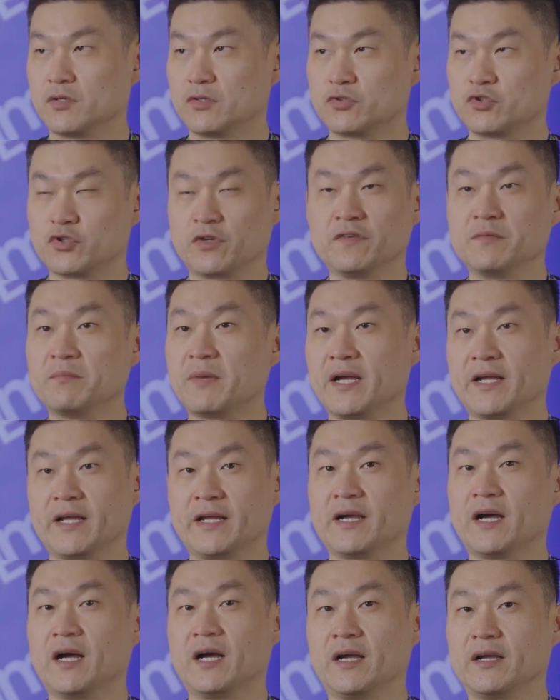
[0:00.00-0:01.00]
driven by
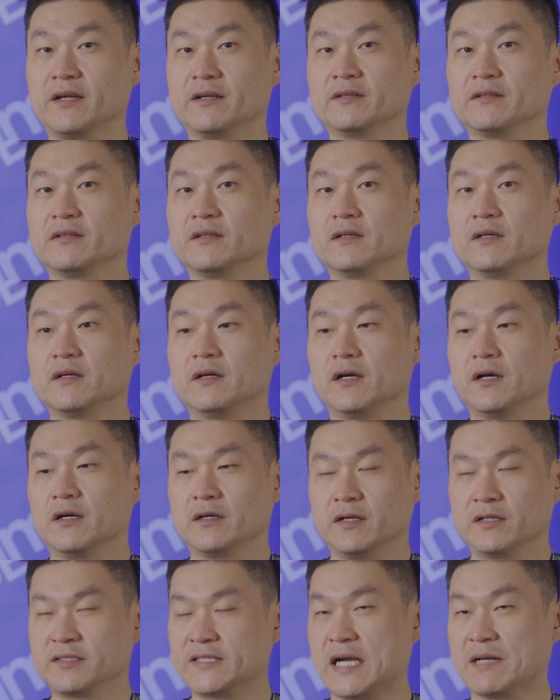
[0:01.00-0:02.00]
AI,
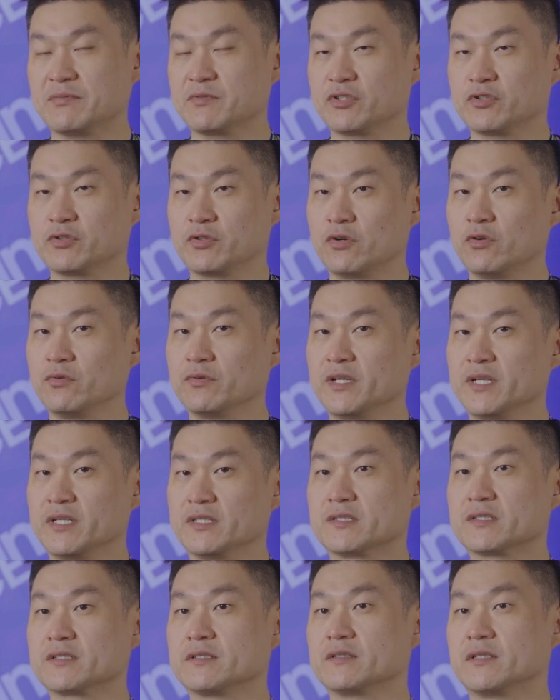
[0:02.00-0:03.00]
adapted to their own
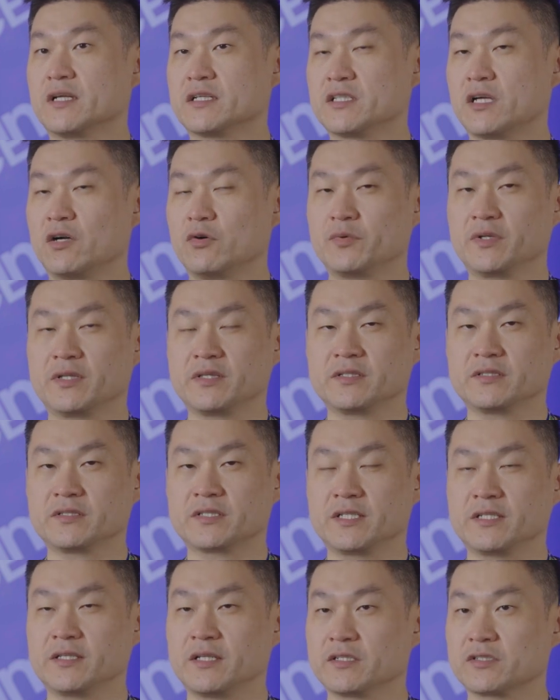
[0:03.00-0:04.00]
needs. That's how we
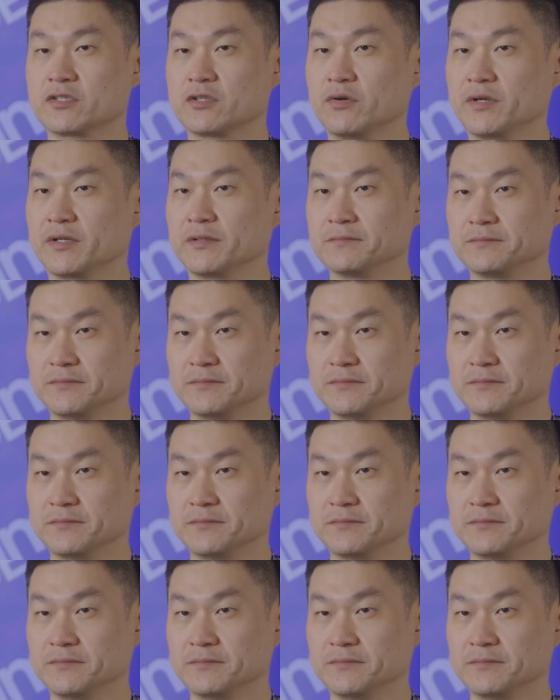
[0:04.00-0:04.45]
see things going.